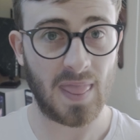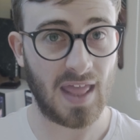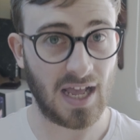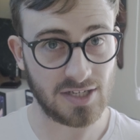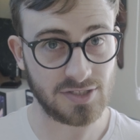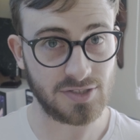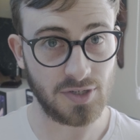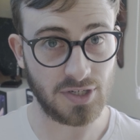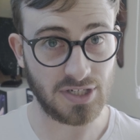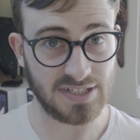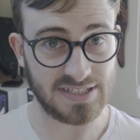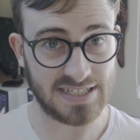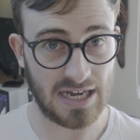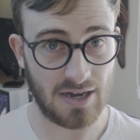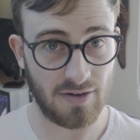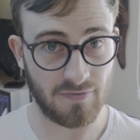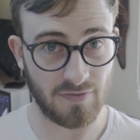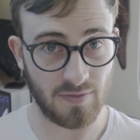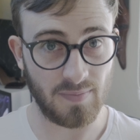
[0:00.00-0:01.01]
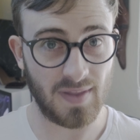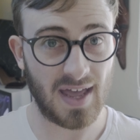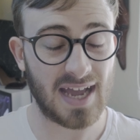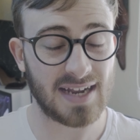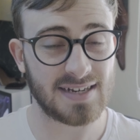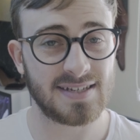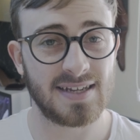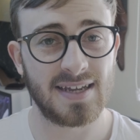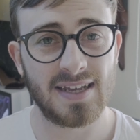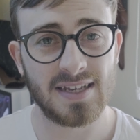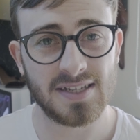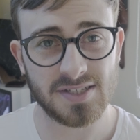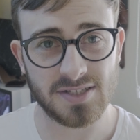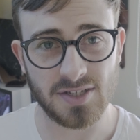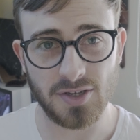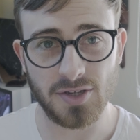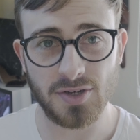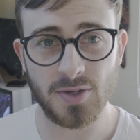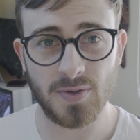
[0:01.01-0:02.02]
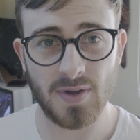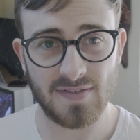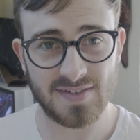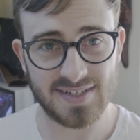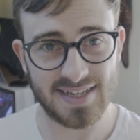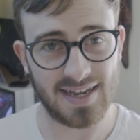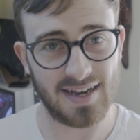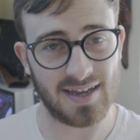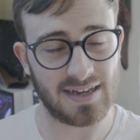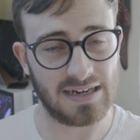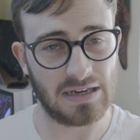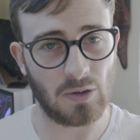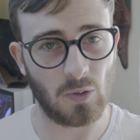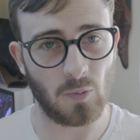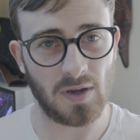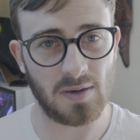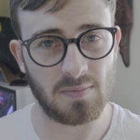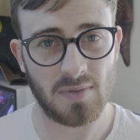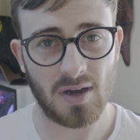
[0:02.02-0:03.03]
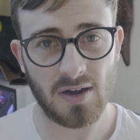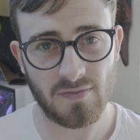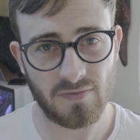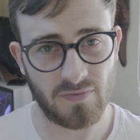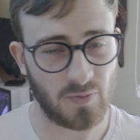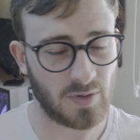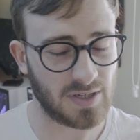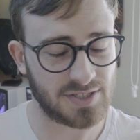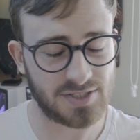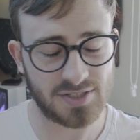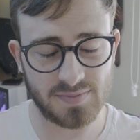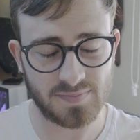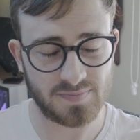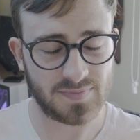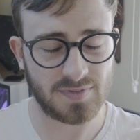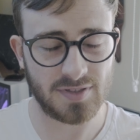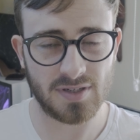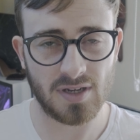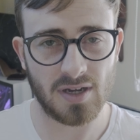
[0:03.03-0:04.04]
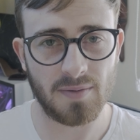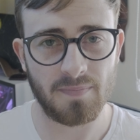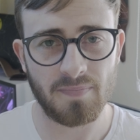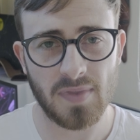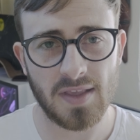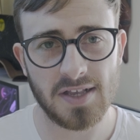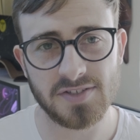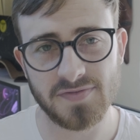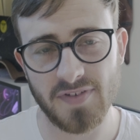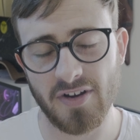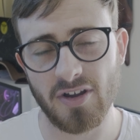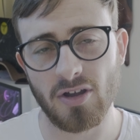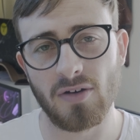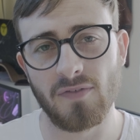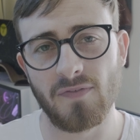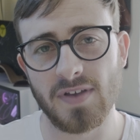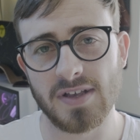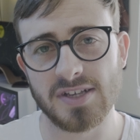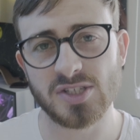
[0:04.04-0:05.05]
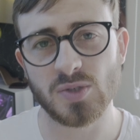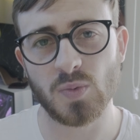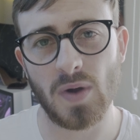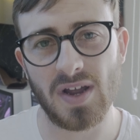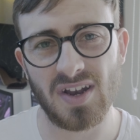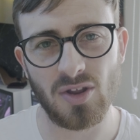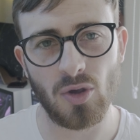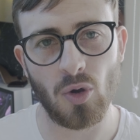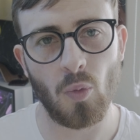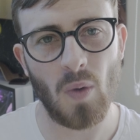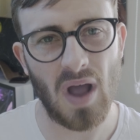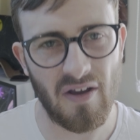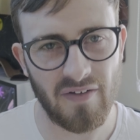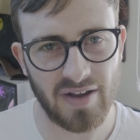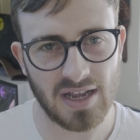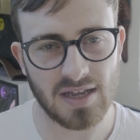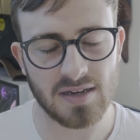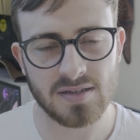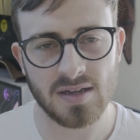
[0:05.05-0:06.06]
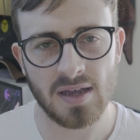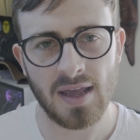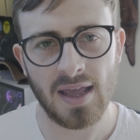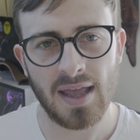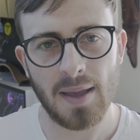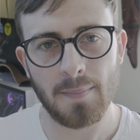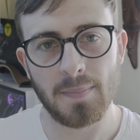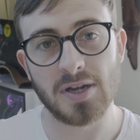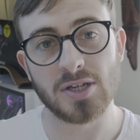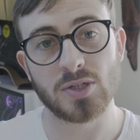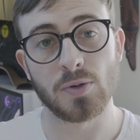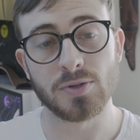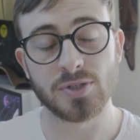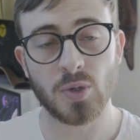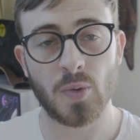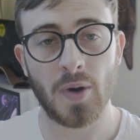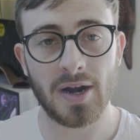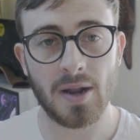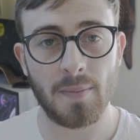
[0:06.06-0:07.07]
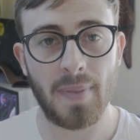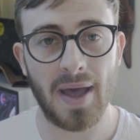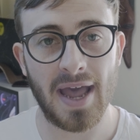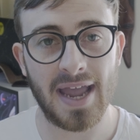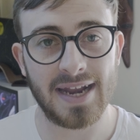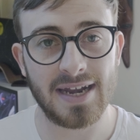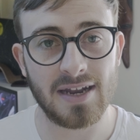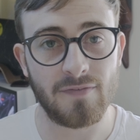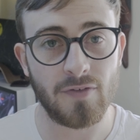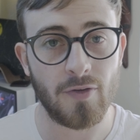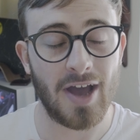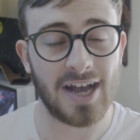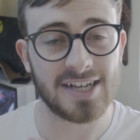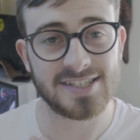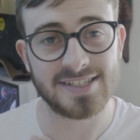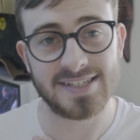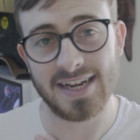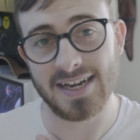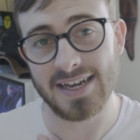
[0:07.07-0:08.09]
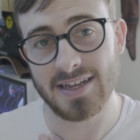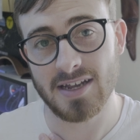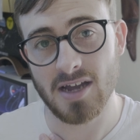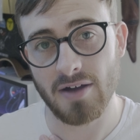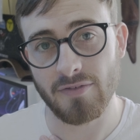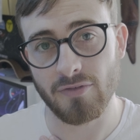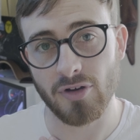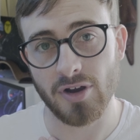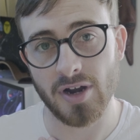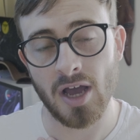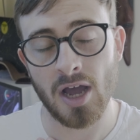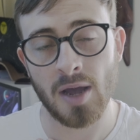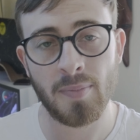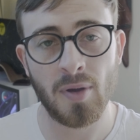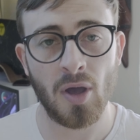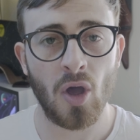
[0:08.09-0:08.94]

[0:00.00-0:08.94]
as you can tell from that. So you do have to get like a little wind muff, which, you know, it's very obvious when you're wearing it, but it's also quite a pain if you accidentally cover it up,